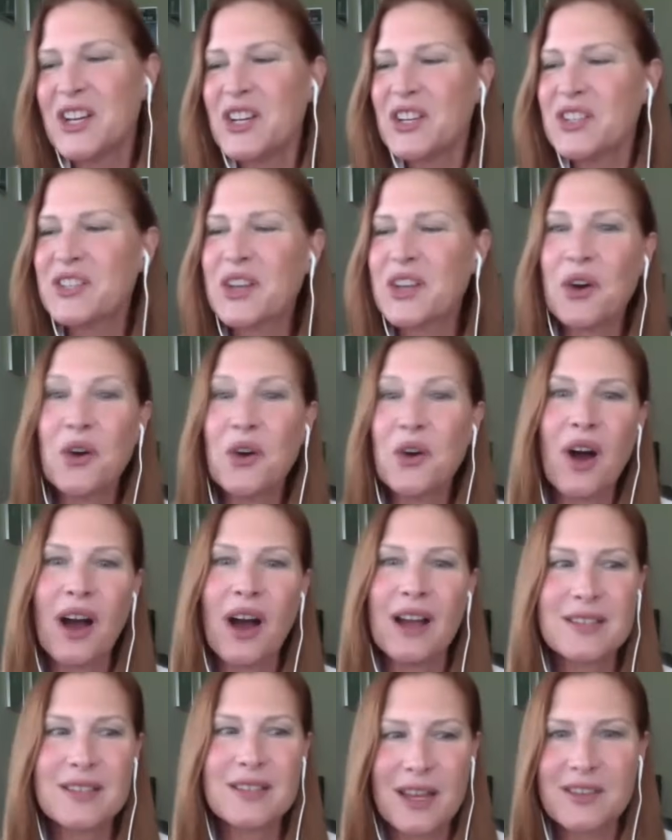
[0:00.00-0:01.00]
So
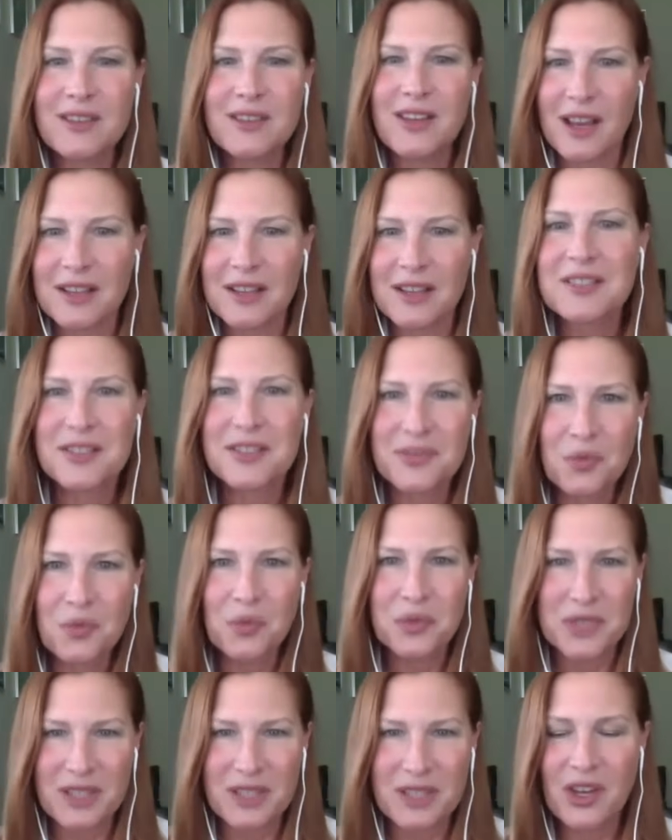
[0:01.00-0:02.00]
I said yes,
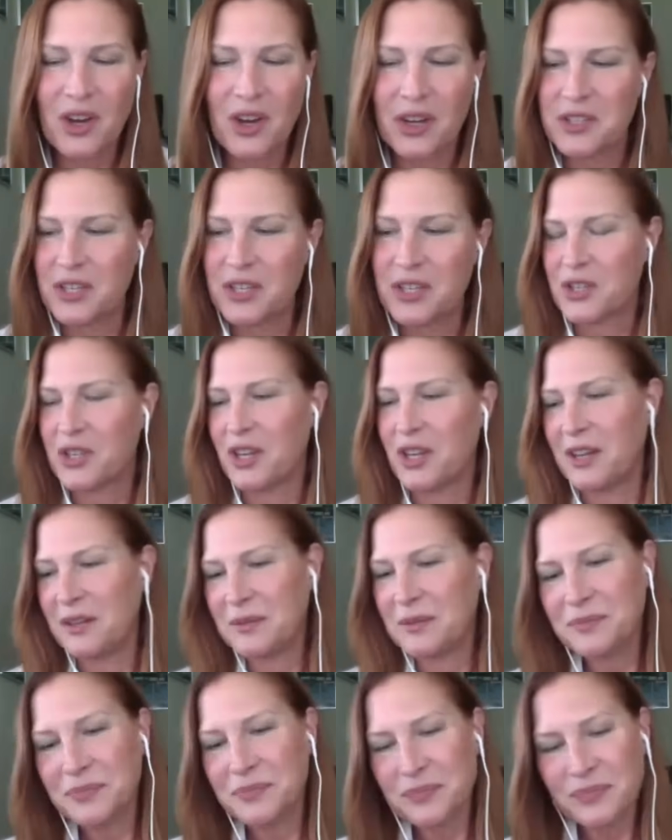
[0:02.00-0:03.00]
did the
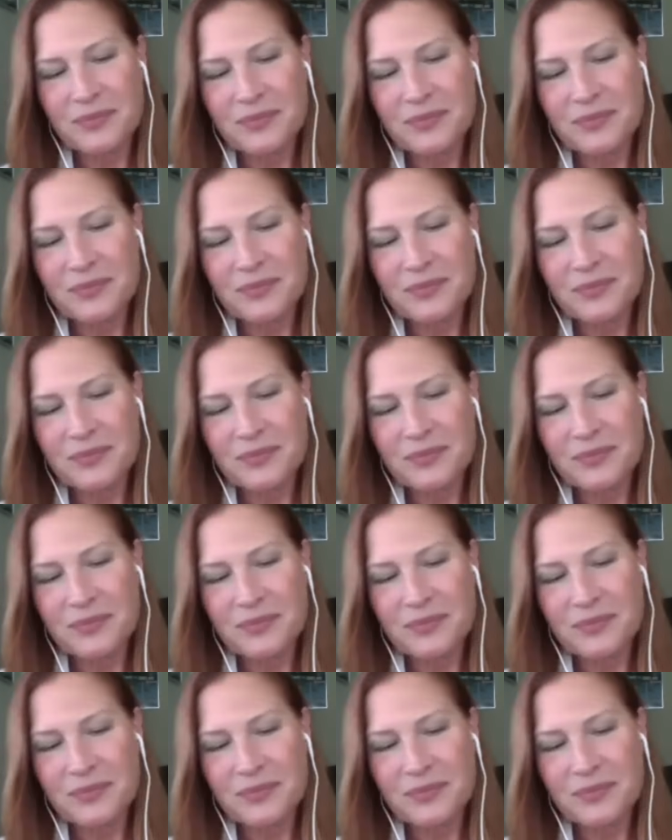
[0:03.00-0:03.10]
audition,